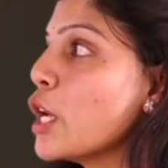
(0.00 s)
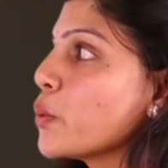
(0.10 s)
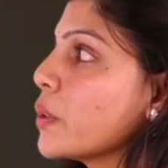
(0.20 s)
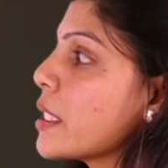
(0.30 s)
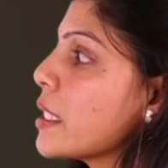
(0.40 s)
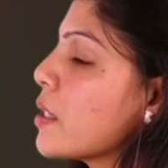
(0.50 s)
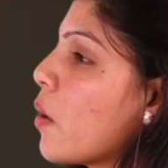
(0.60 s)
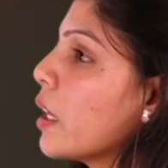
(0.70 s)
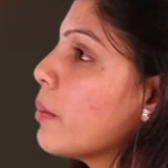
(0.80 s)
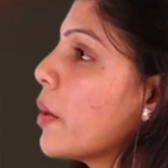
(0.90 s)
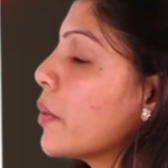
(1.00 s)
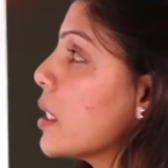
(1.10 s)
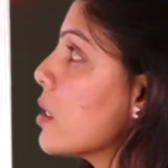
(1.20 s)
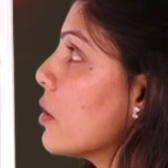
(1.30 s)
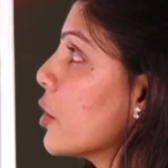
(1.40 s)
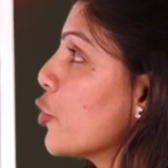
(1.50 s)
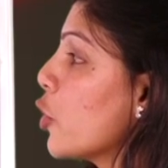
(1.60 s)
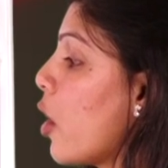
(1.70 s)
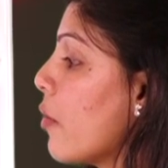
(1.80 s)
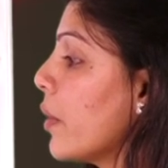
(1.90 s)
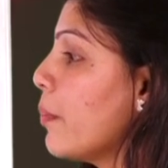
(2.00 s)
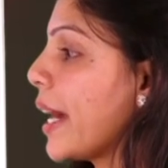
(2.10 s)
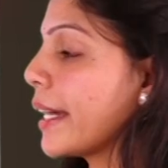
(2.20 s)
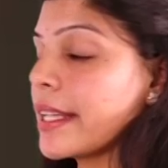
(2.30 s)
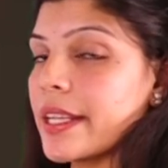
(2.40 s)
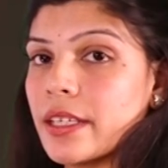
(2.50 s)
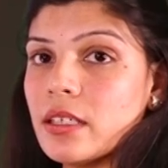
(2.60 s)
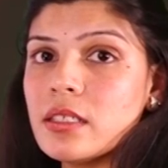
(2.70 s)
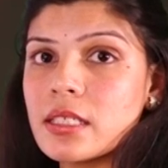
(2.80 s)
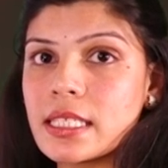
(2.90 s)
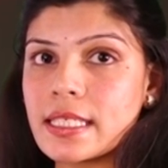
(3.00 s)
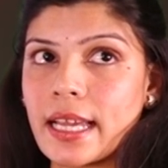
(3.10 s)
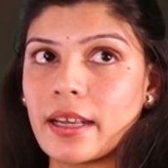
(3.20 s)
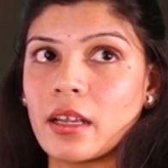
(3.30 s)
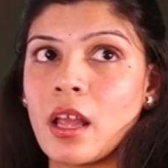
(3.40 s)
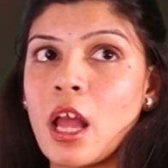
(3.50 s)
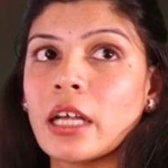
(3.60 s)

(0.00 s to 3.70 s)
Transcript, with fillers: So this is all about the structure of a bacterial cell.